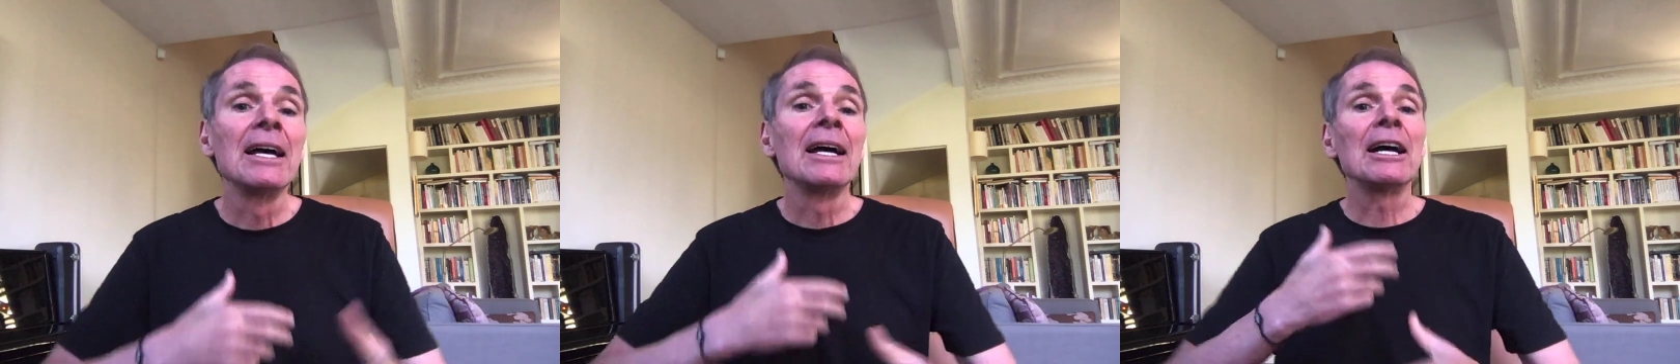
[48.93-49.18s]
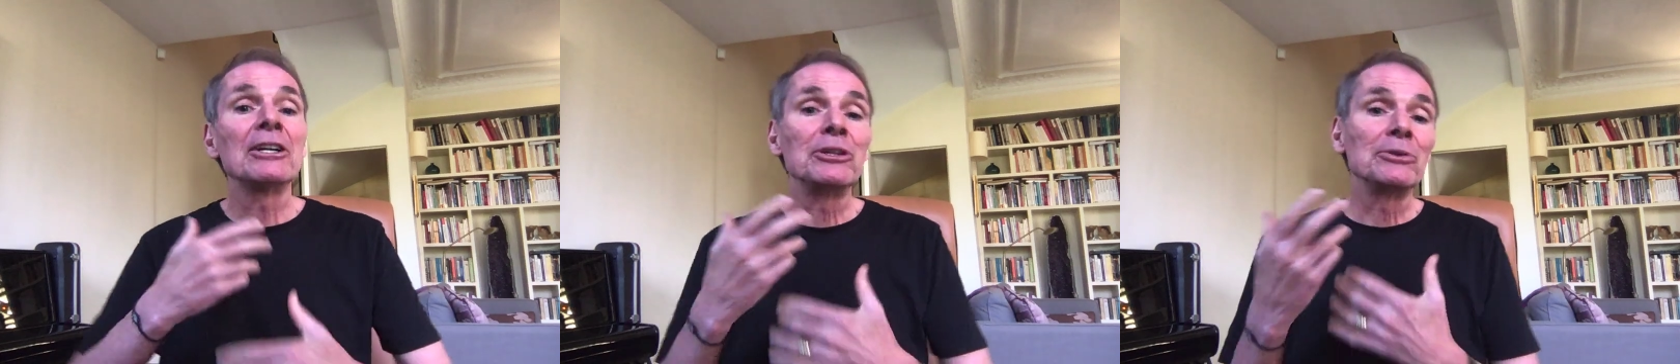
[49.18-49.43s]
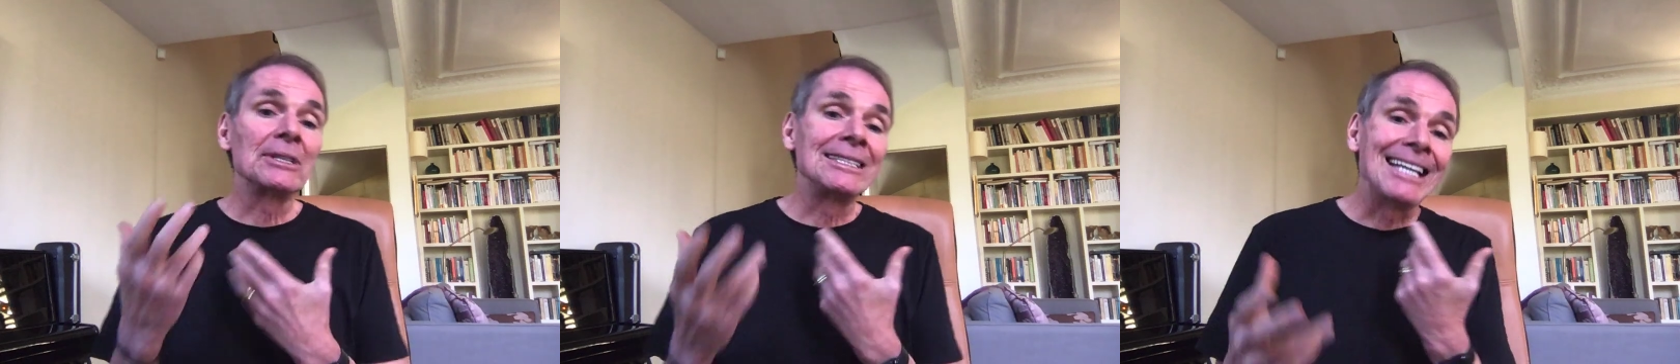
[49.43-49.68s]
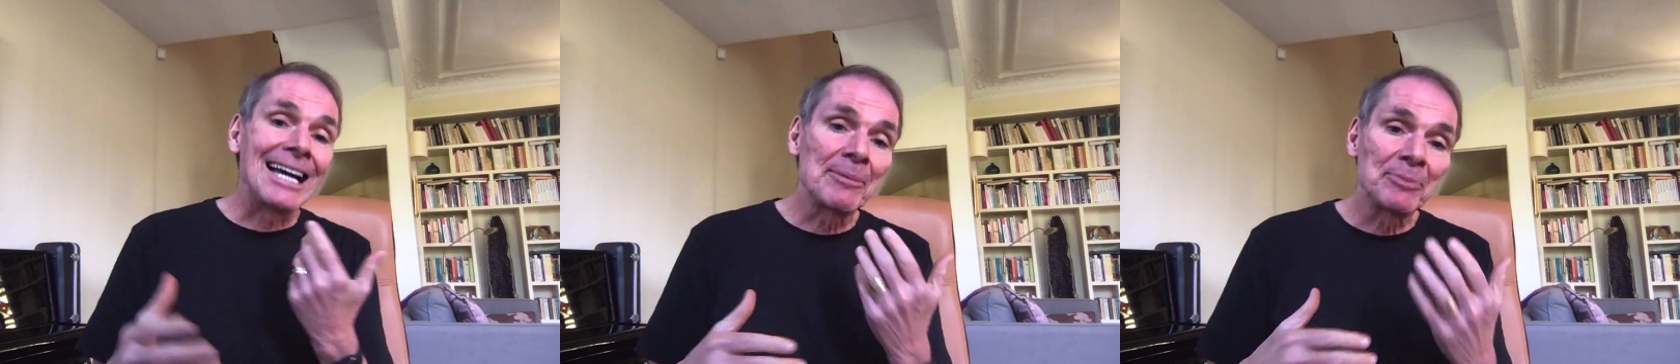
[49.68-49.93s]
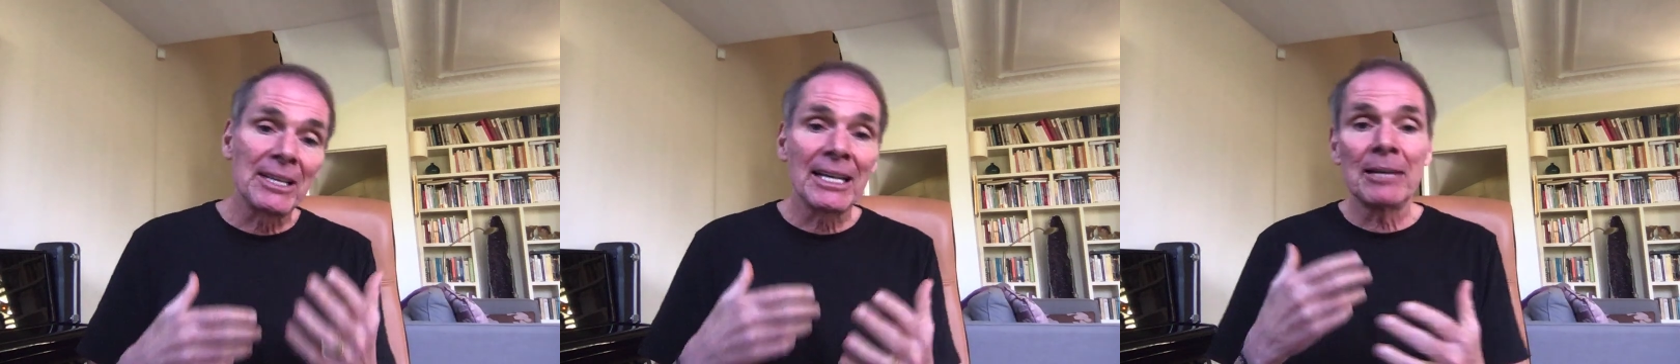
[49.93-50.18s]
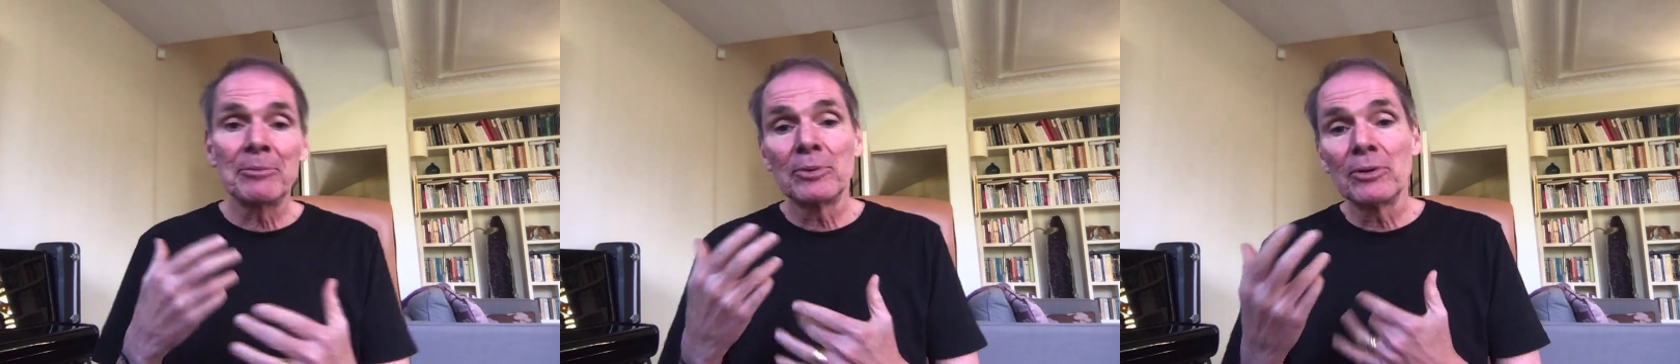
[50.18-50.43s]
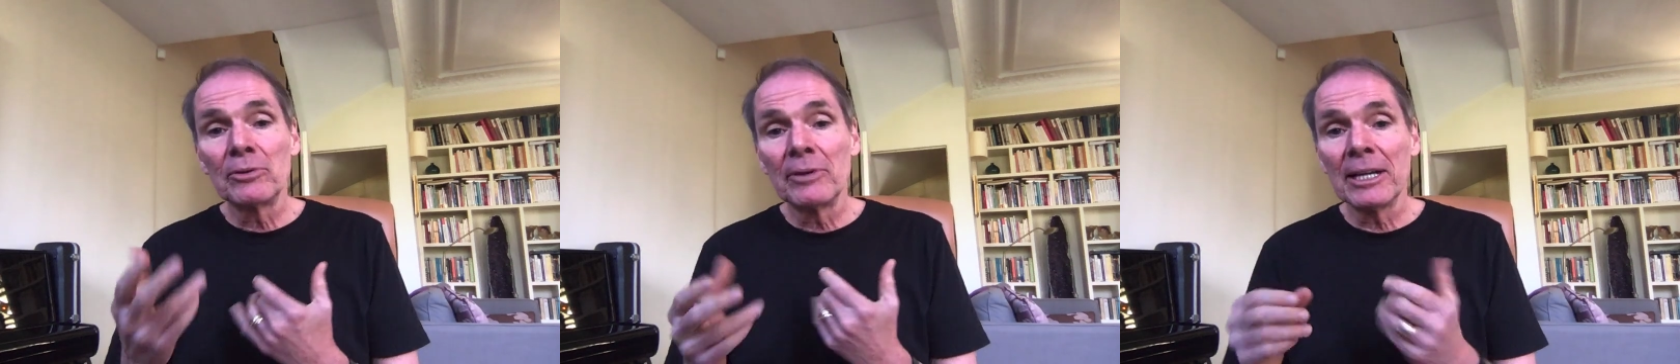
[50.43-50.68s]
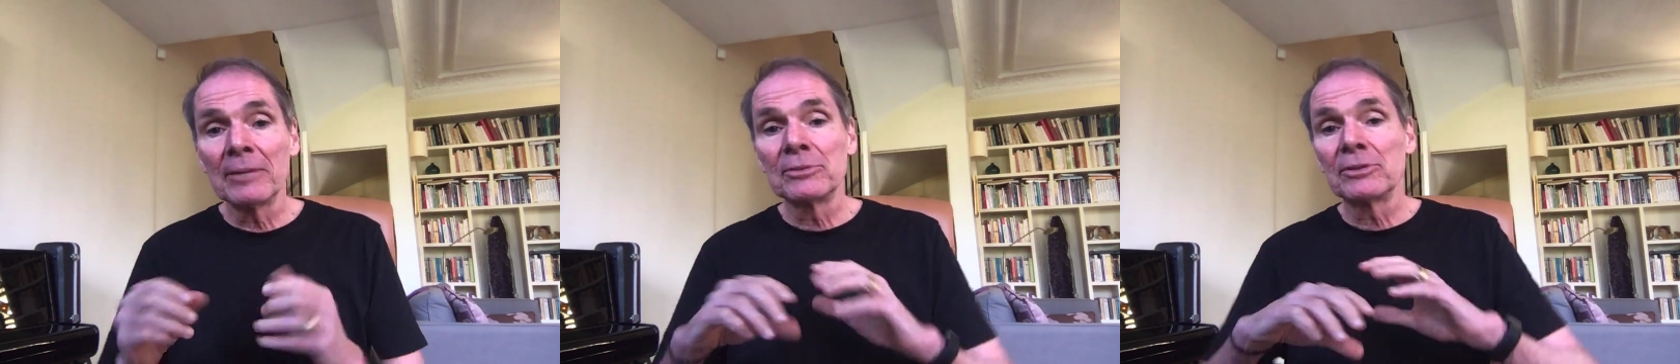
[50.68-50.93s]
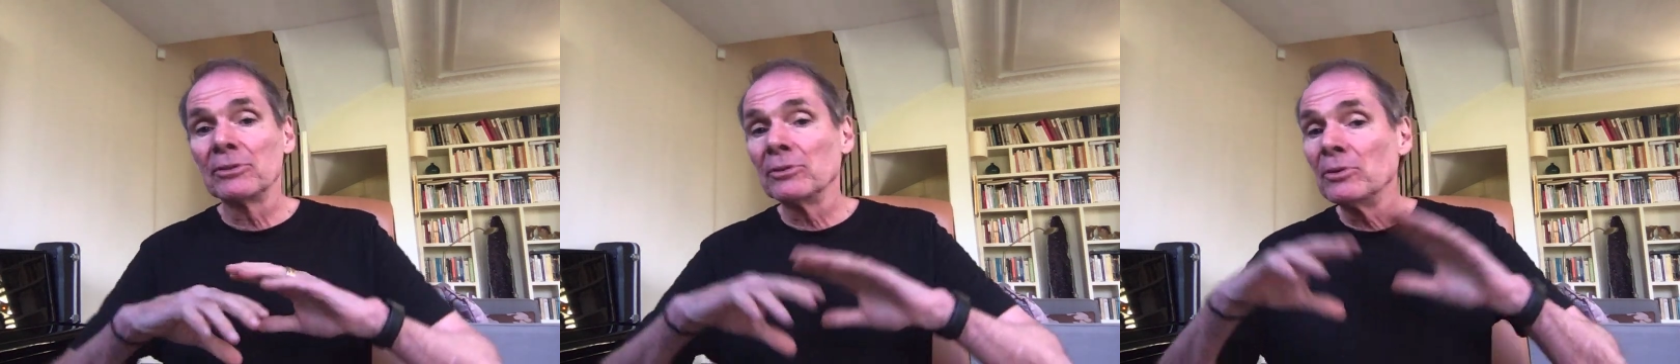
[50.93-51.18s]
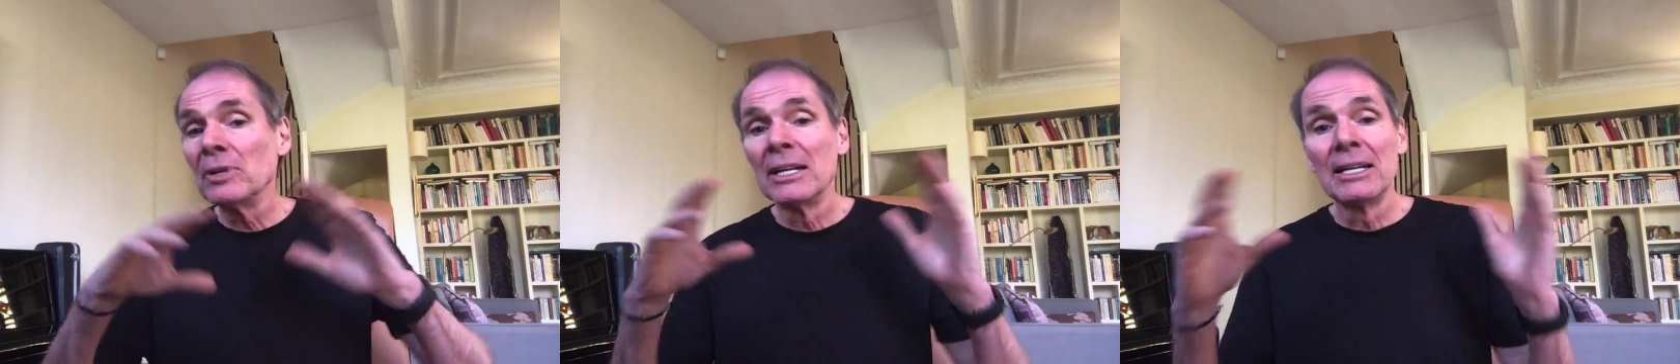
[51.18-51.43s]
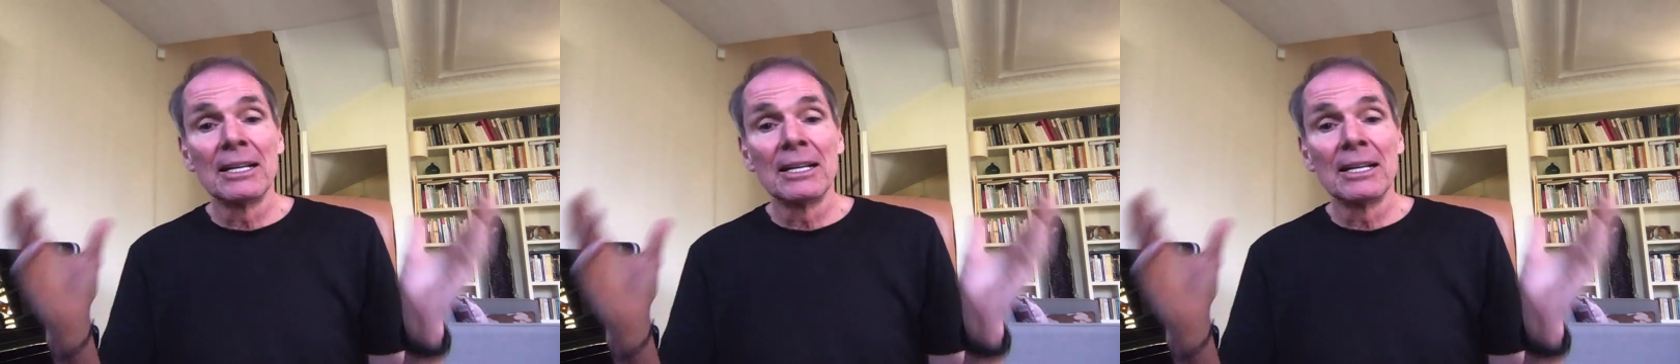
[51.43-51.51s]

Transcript: how do you adapt that program to